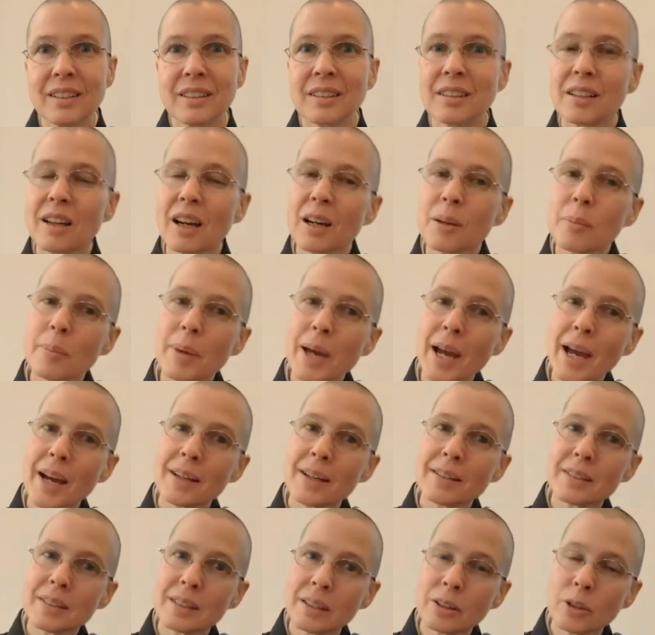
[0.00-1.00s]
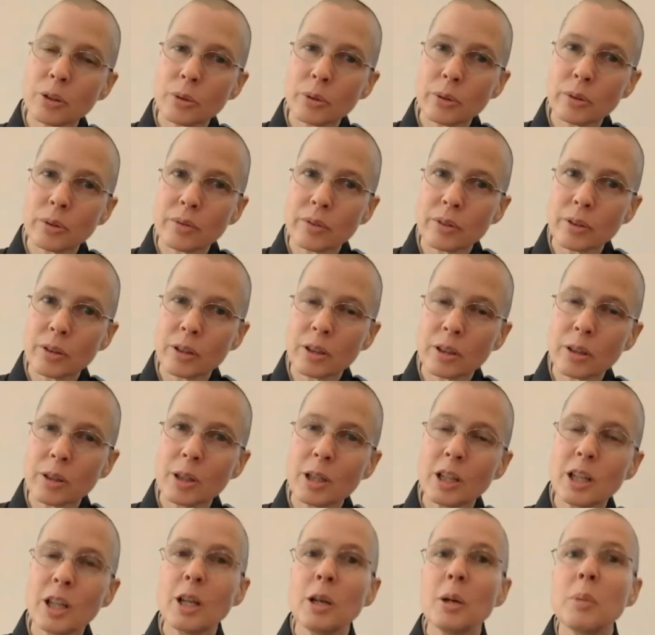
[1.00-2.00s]
not passing over,
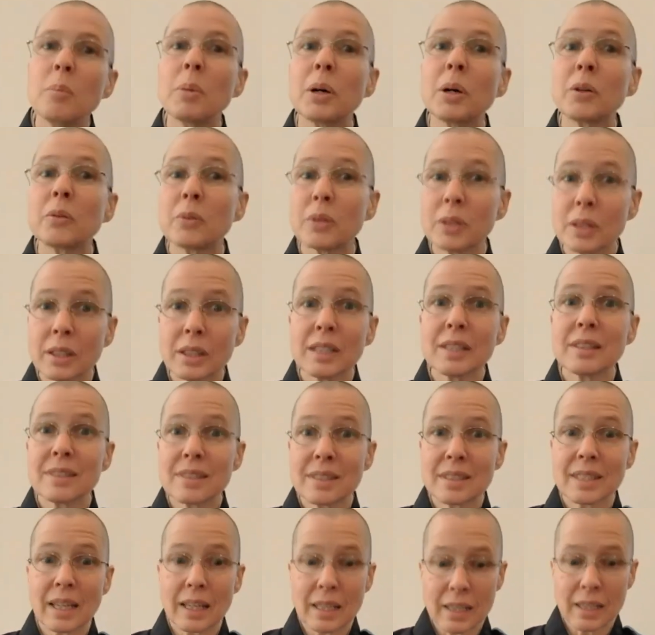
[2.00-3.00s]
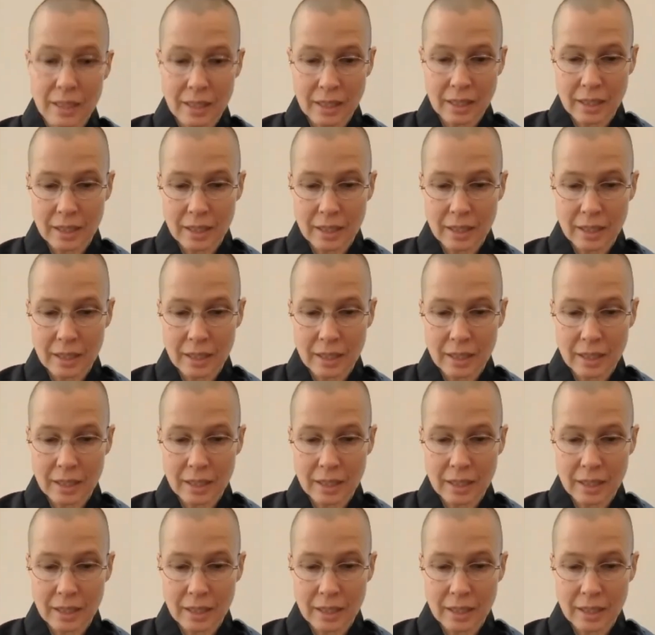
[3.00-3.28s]
but really staying